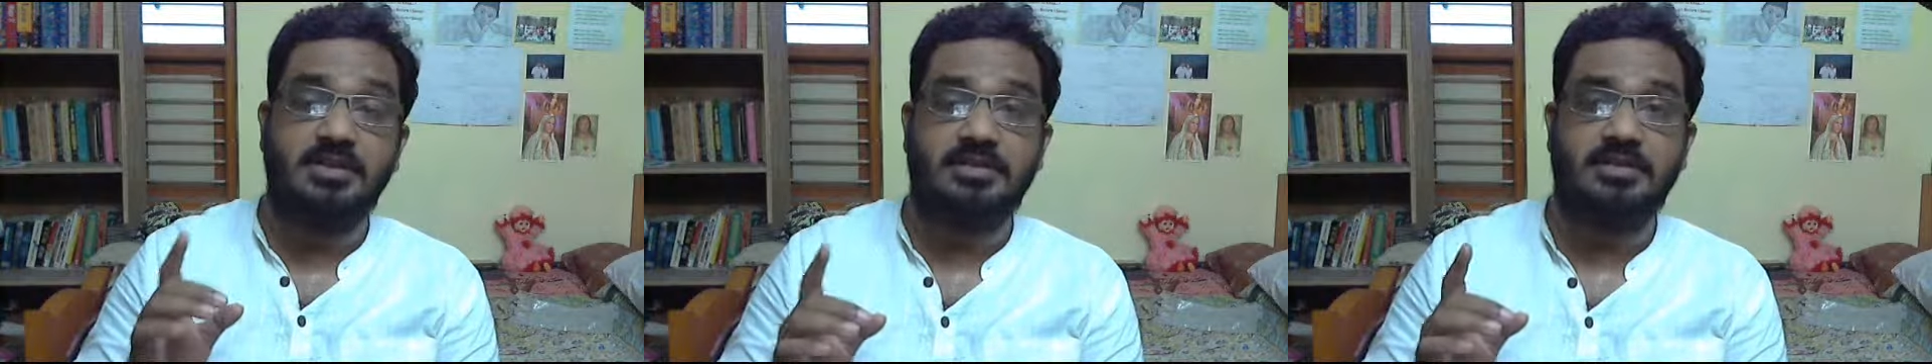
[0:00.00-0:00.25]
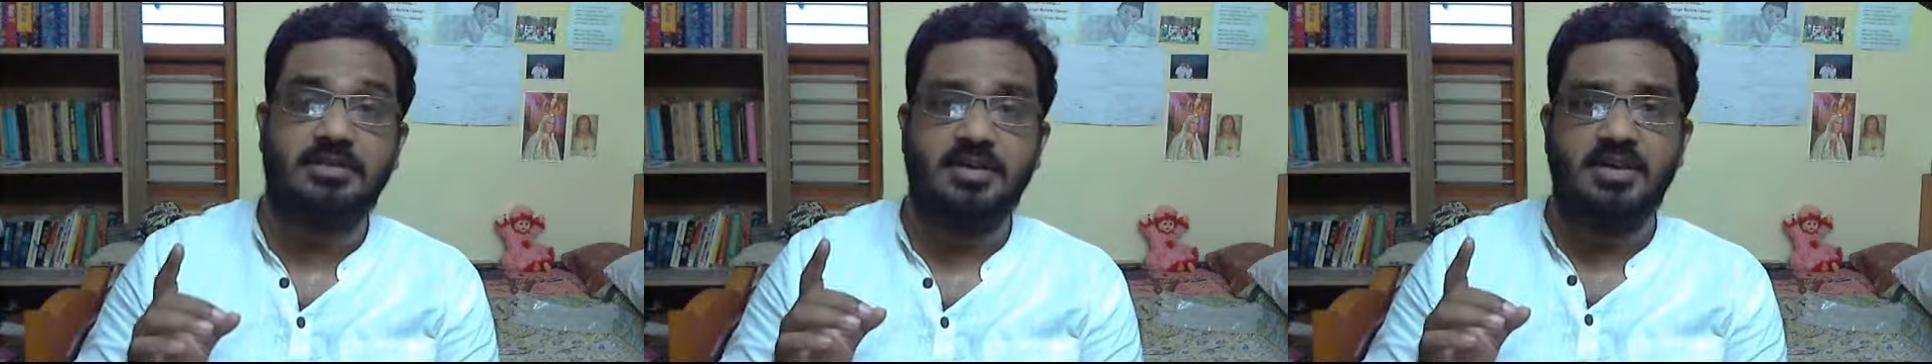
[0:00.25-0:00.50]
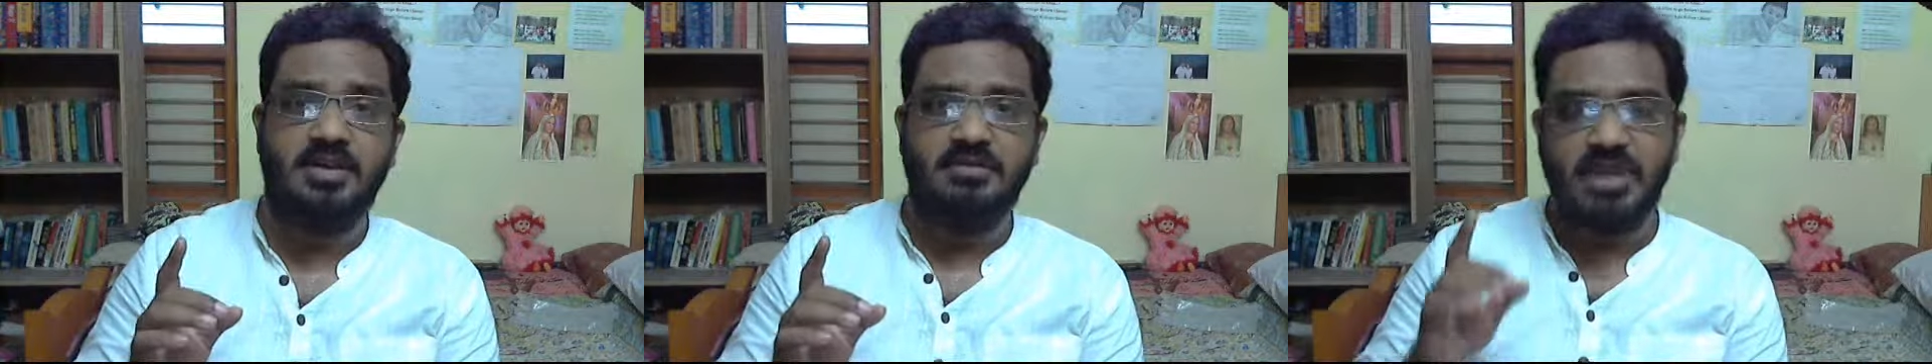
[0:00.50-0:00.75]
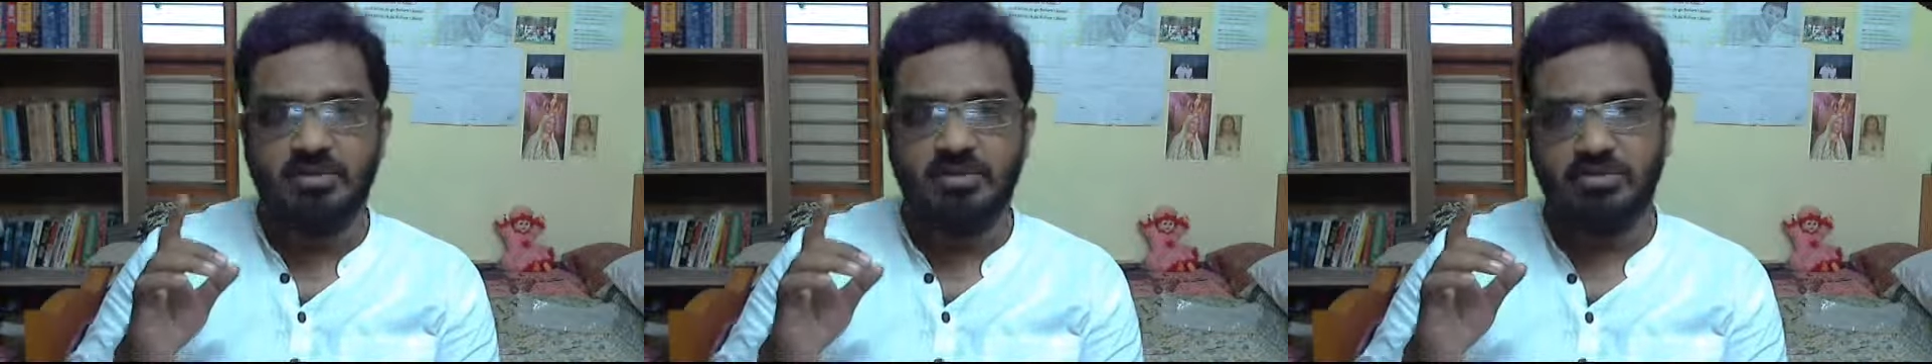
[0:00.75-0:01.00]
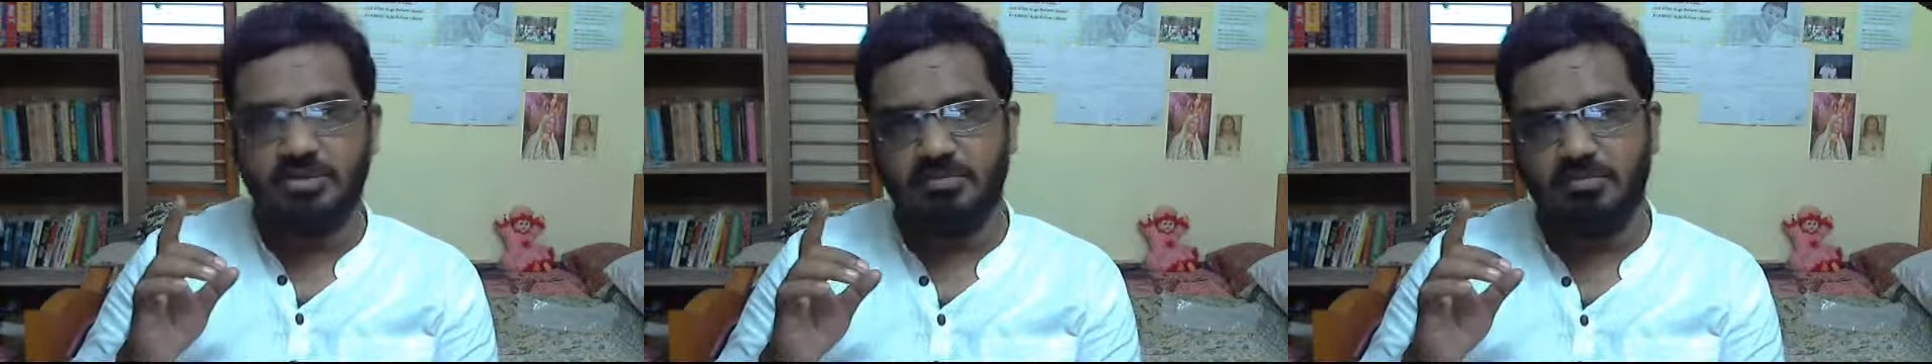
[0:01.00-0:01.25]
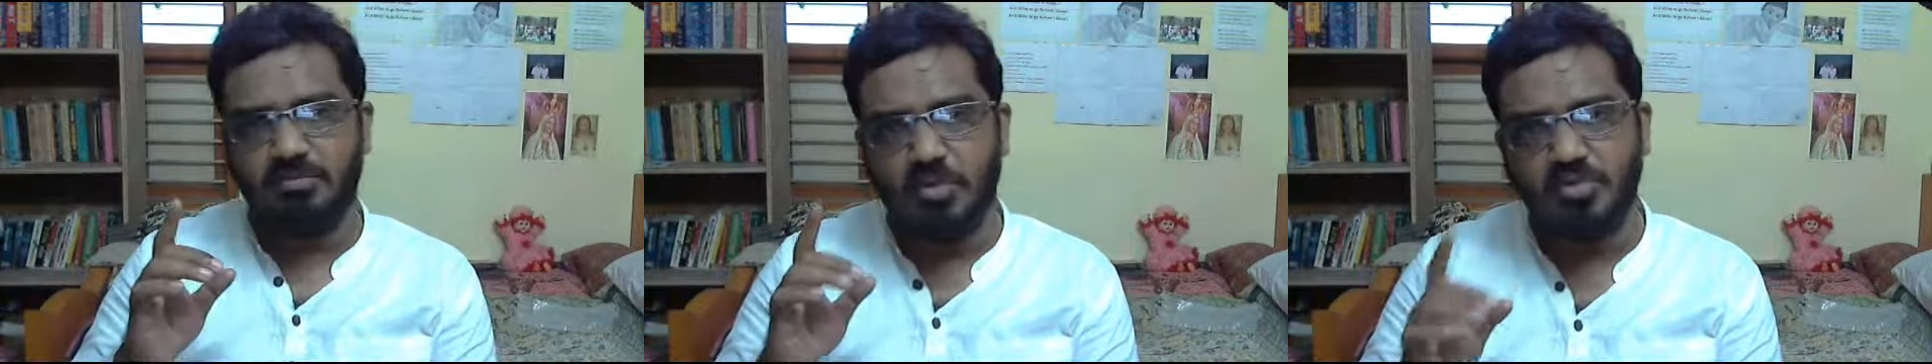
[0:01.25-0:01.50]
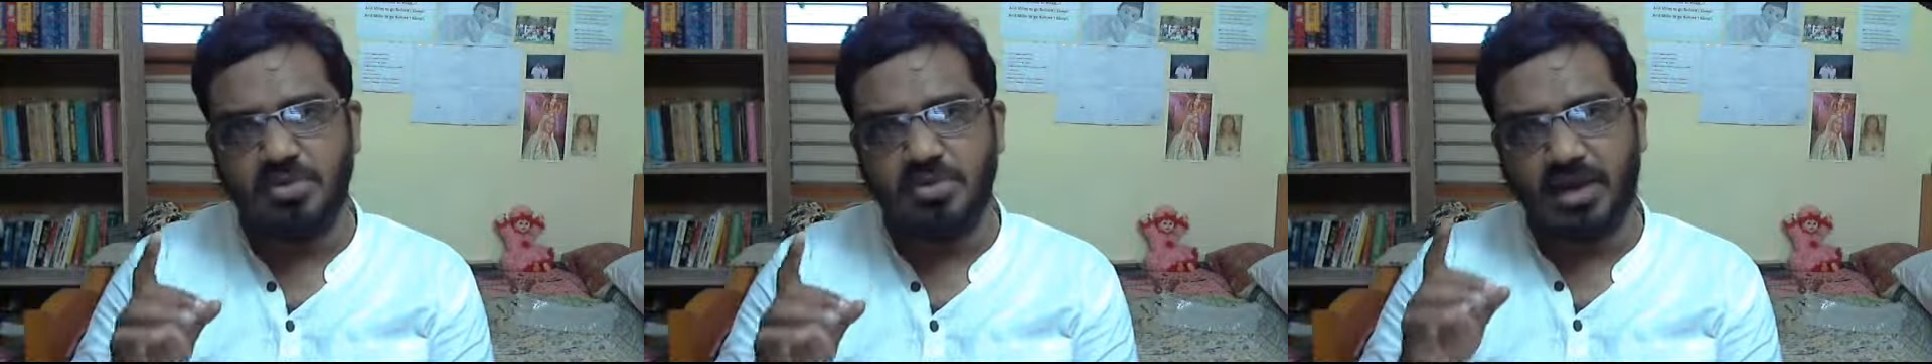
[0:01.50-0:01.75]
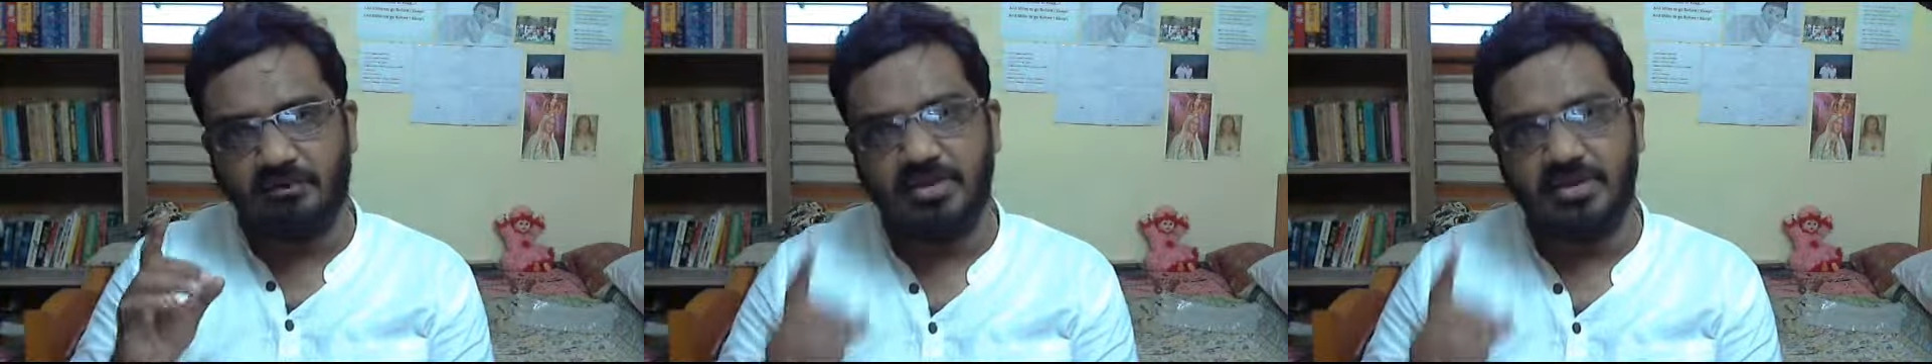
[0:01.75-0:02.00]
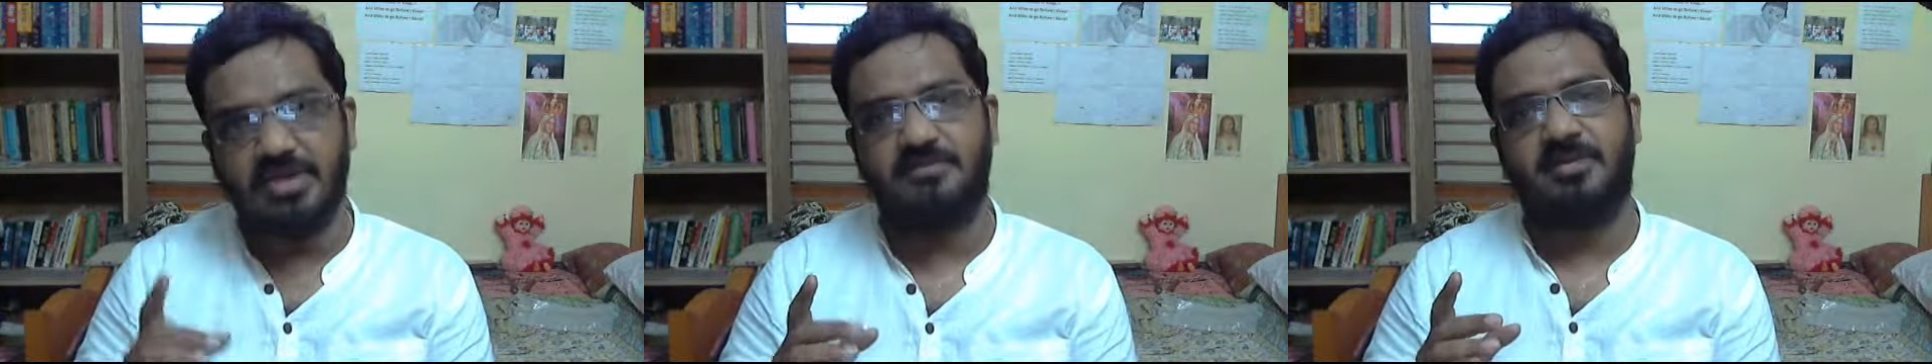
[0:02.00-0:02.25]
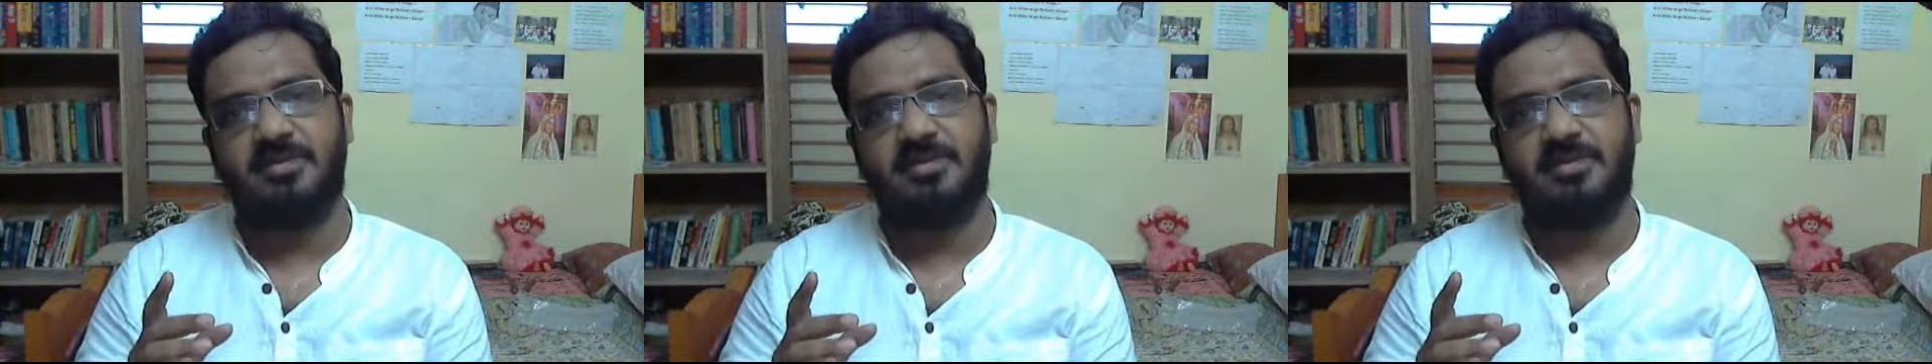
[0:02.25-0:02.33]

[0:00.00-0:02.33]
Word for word: that we have not moved away